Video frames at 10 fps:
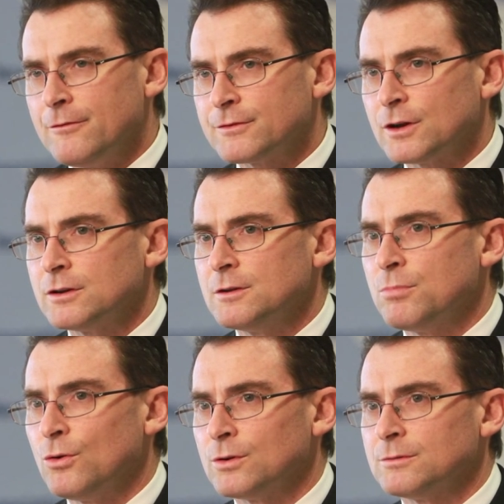I've got an
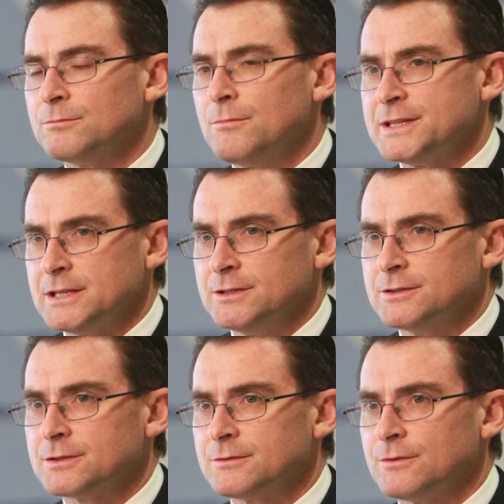important
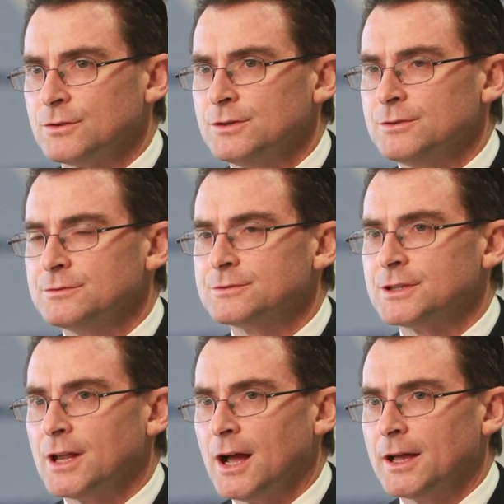message for you
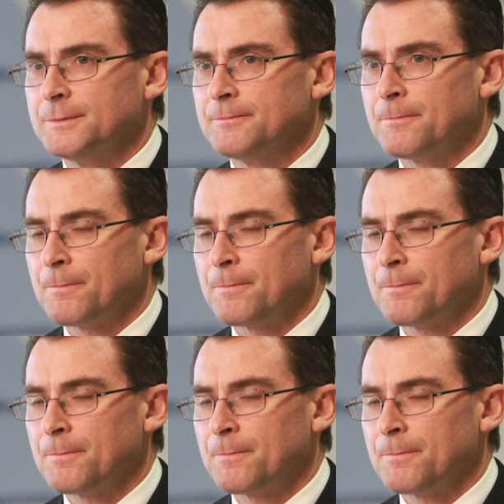today.